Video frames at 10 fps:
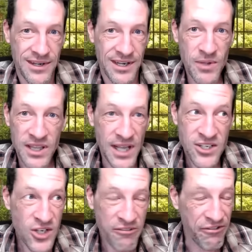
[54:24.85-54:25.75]
I mean,
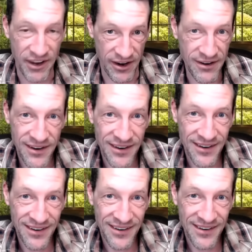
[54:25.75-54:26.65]
that's not fair.
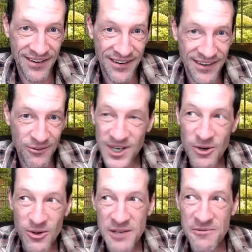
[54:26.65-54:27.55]
We
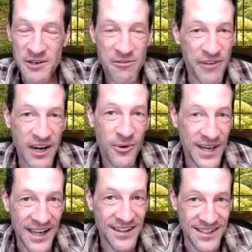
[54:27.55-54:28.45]
don't mm-hmm. live in a fair
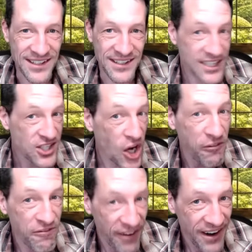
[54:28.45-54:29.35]
reality. That's not
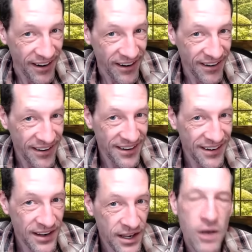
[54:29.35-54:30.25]
fair.
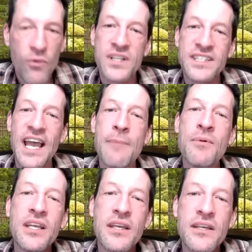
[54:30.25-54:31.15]
What's mm-hmm.
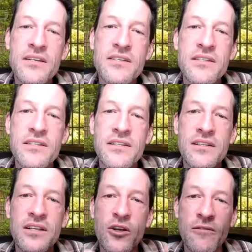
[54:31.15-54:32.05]
happening is
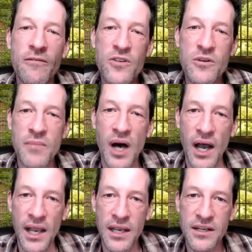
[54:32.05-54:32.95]
the universal
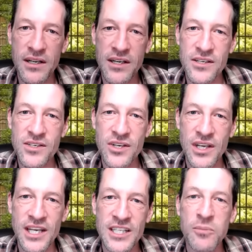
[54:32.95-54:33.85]
mind is
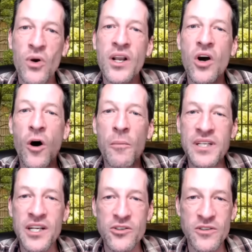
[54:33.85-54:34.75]
exploring all
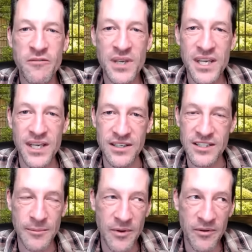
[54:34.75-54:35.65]
potentials of being.
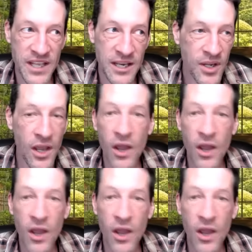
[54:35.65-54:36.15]
Some of them